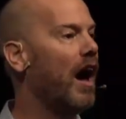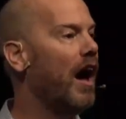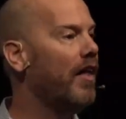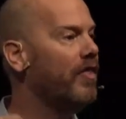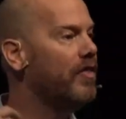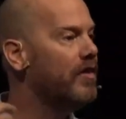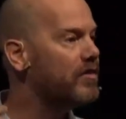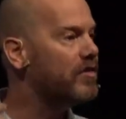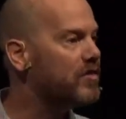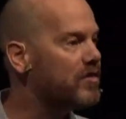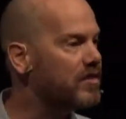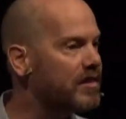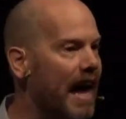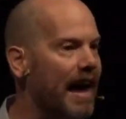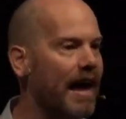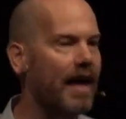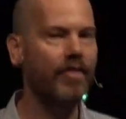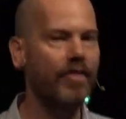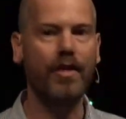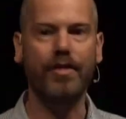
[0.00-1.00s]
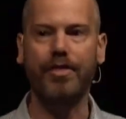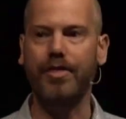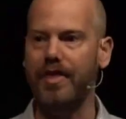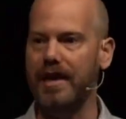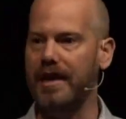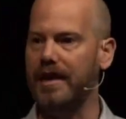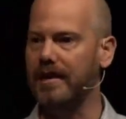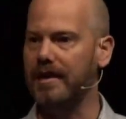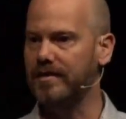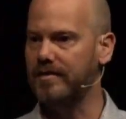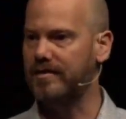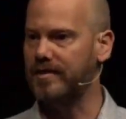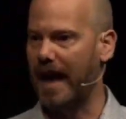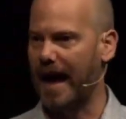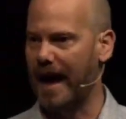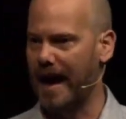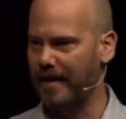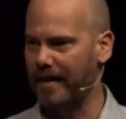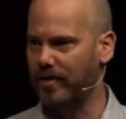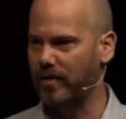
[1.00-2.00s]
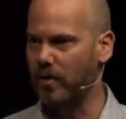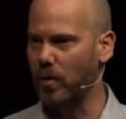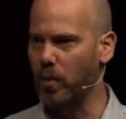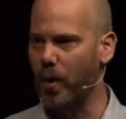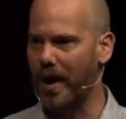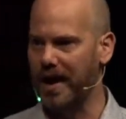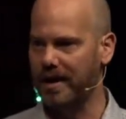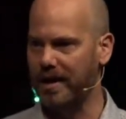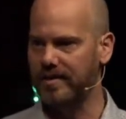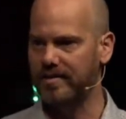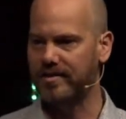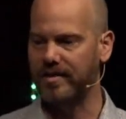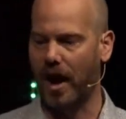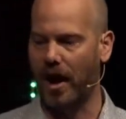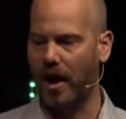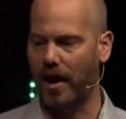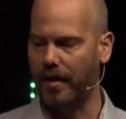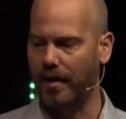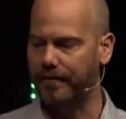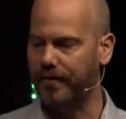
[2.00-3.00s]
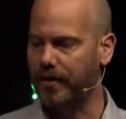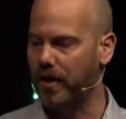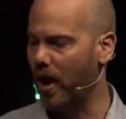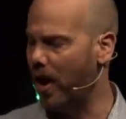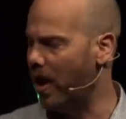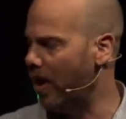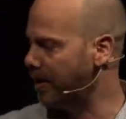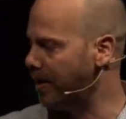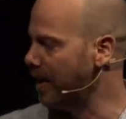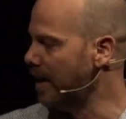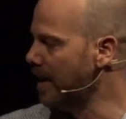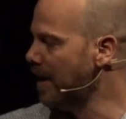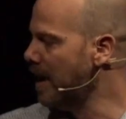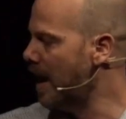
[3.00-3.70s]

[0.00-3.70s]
understand the things and the ways of God.